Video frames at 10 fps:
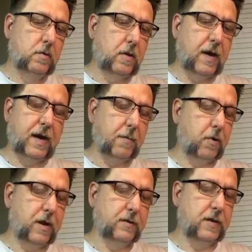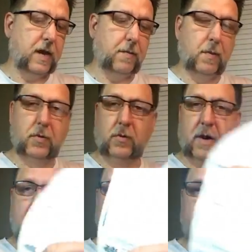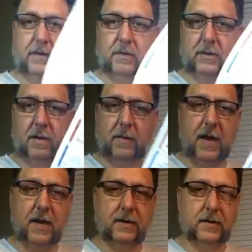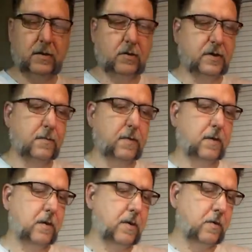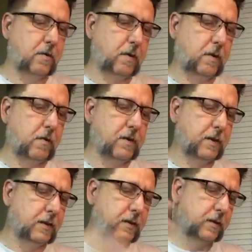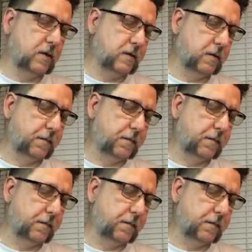I can't pronounce that. Baboon Heavy some S or something or another. Congratulations also.